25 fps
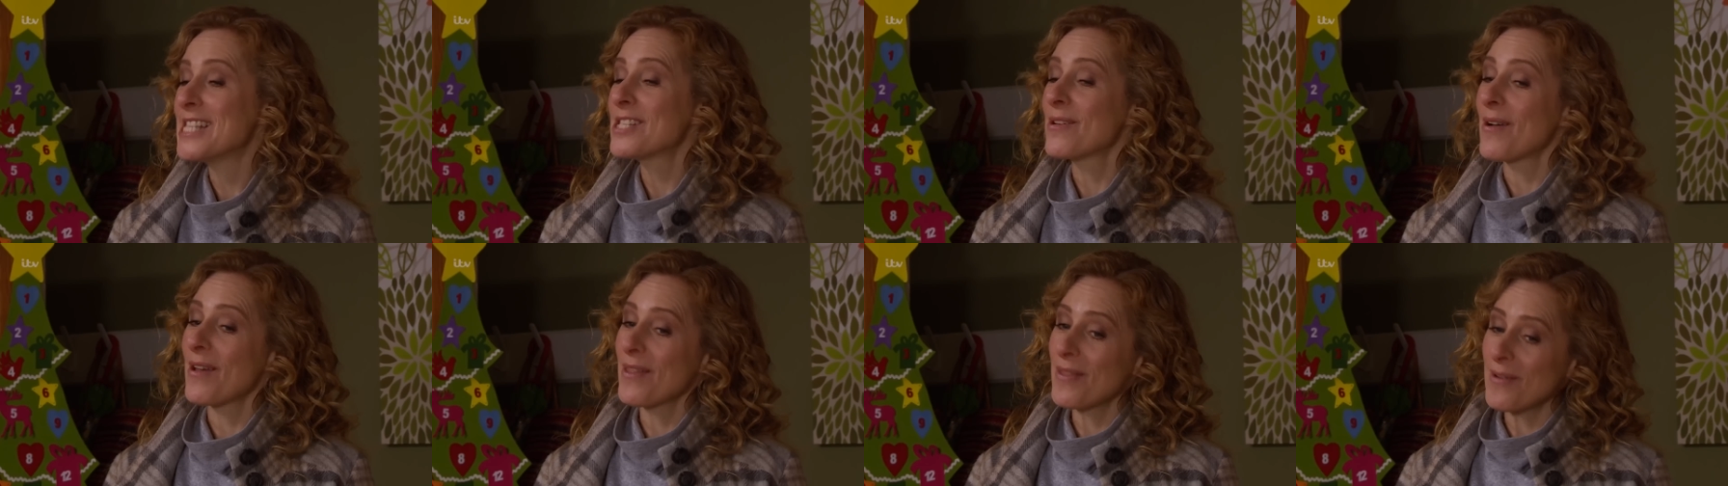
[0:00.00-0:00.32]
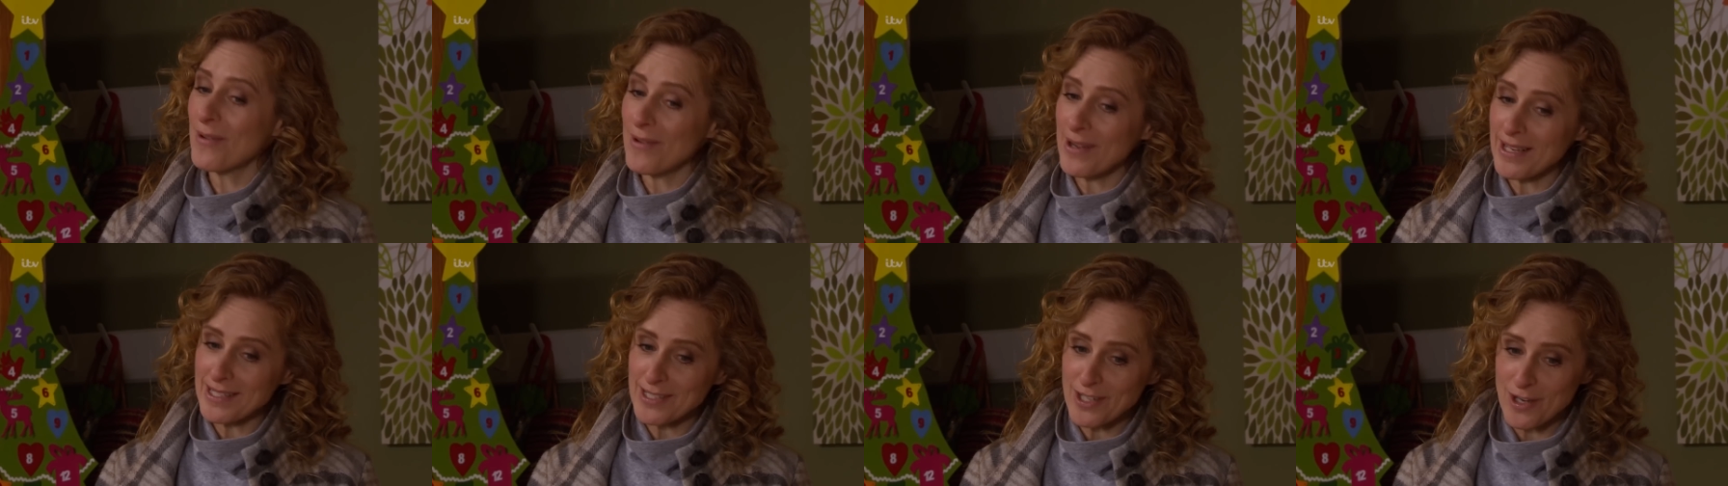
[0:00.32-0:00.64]
So I
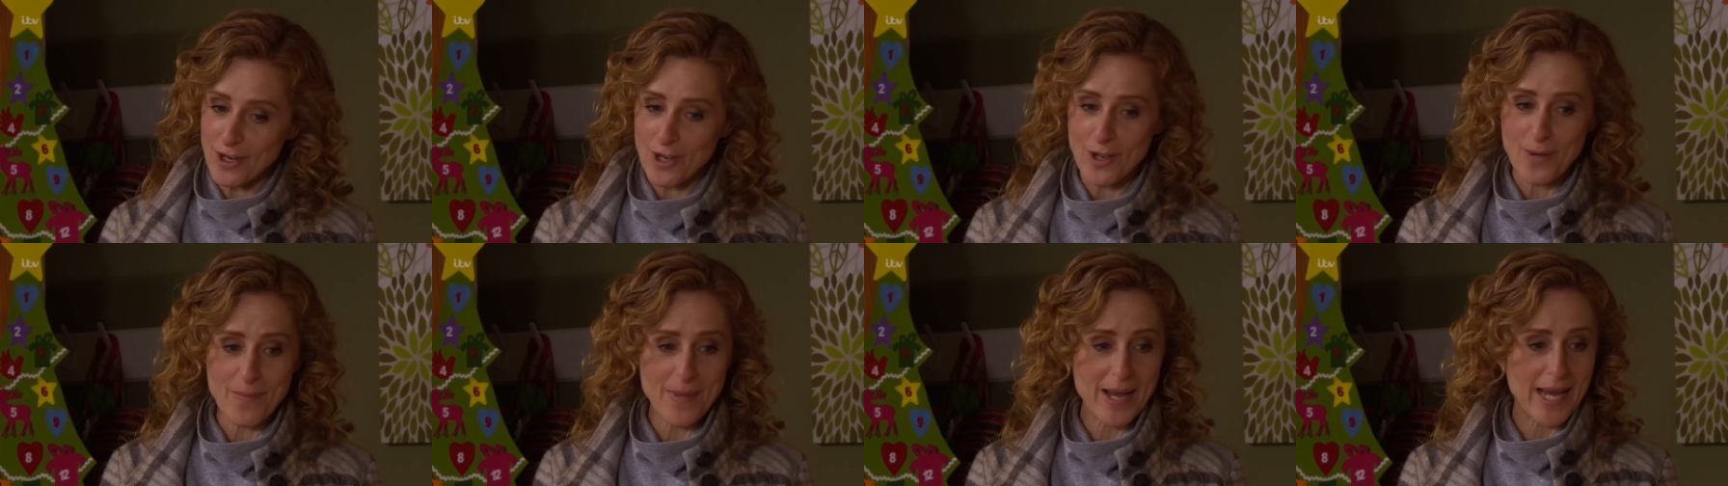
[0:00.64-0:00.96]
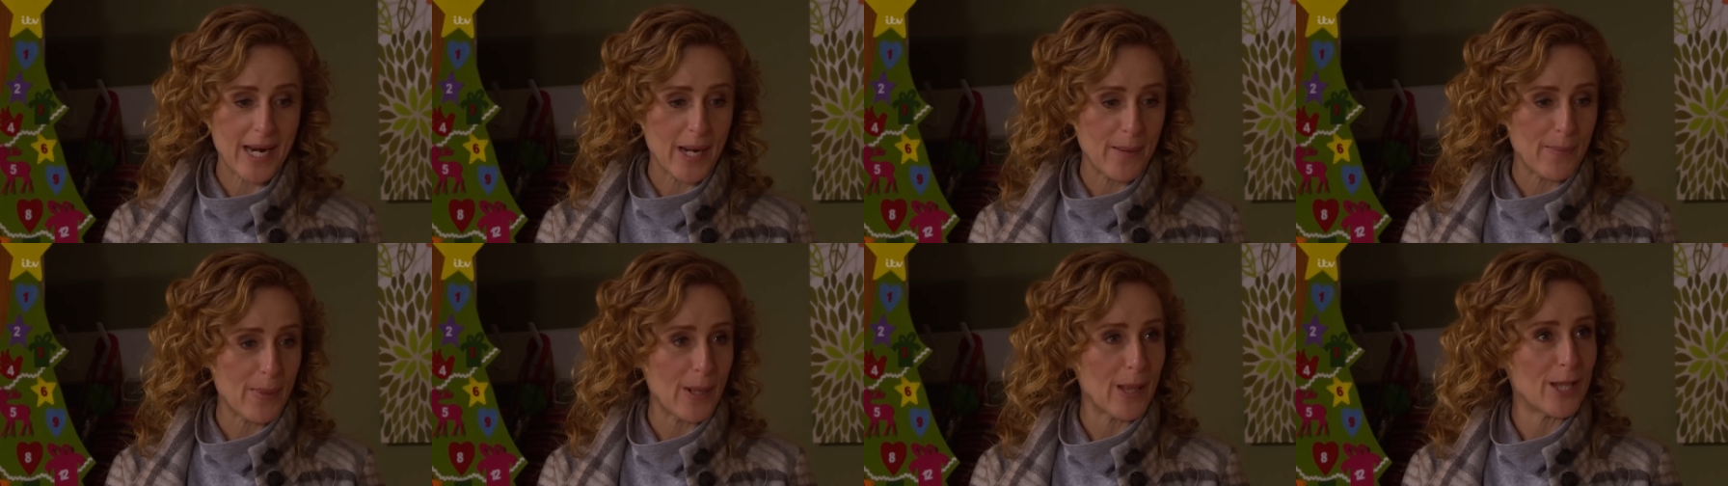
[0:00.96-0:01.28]
thought I'd come
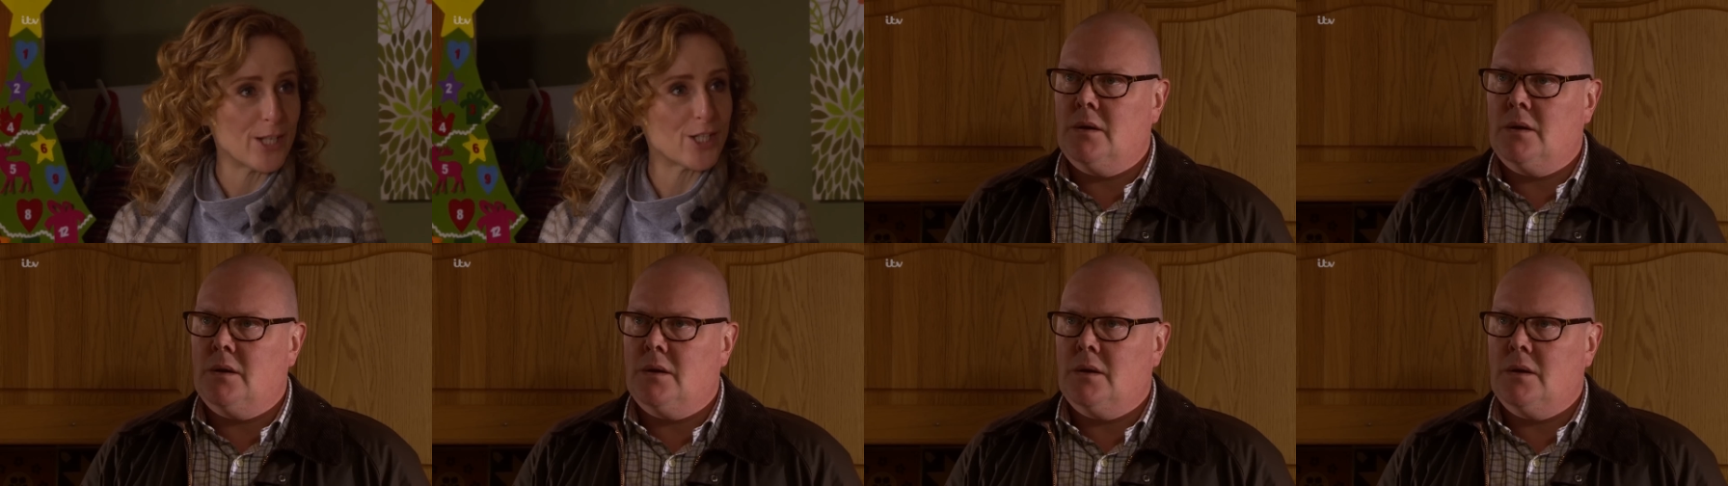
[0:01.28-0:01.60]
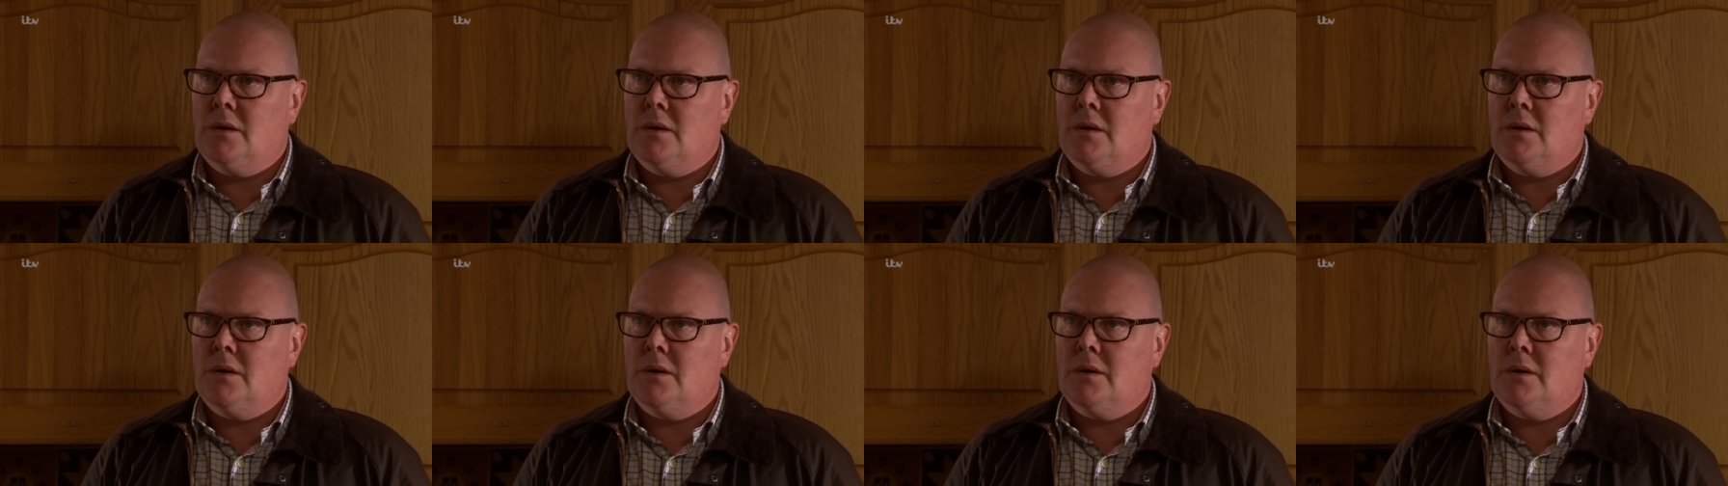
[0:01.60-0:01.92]
and
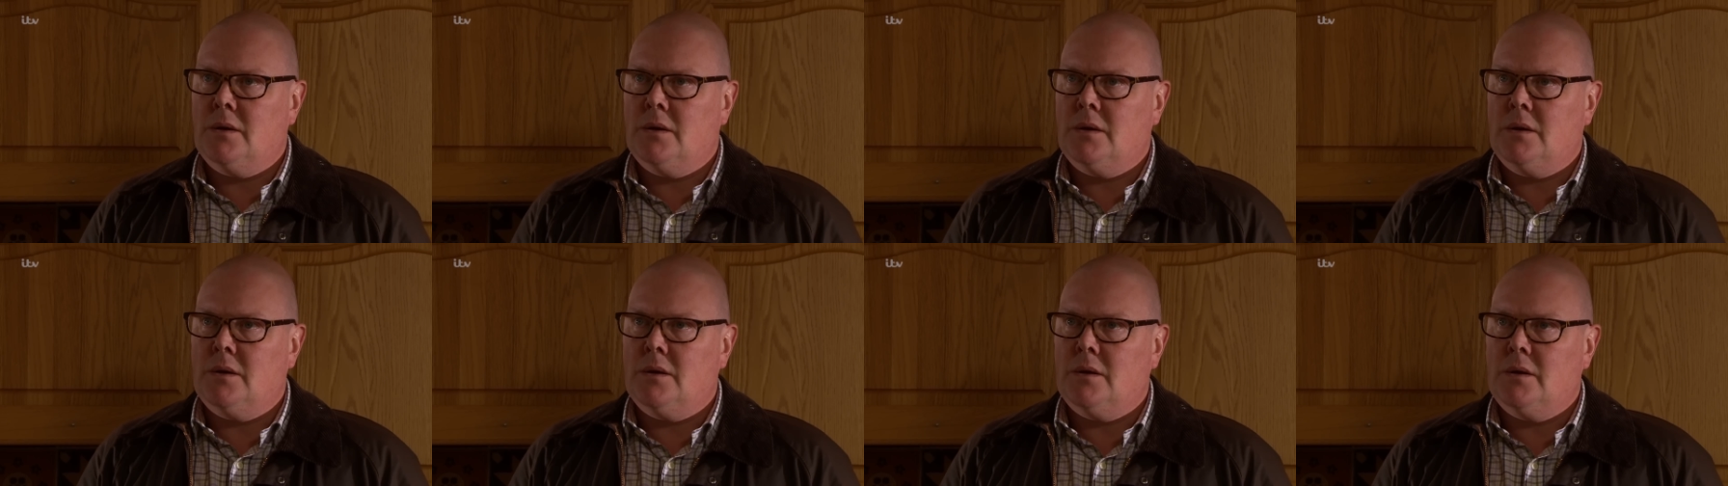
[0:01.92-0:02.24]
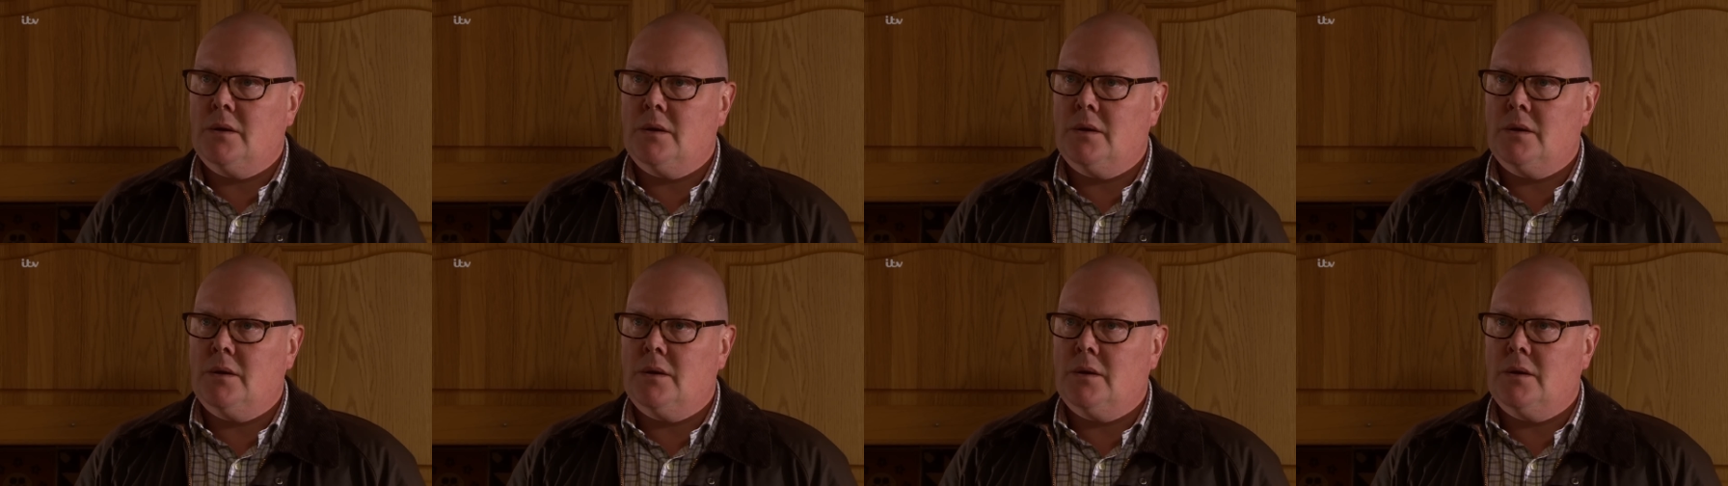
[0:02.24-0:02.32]
apologise in person.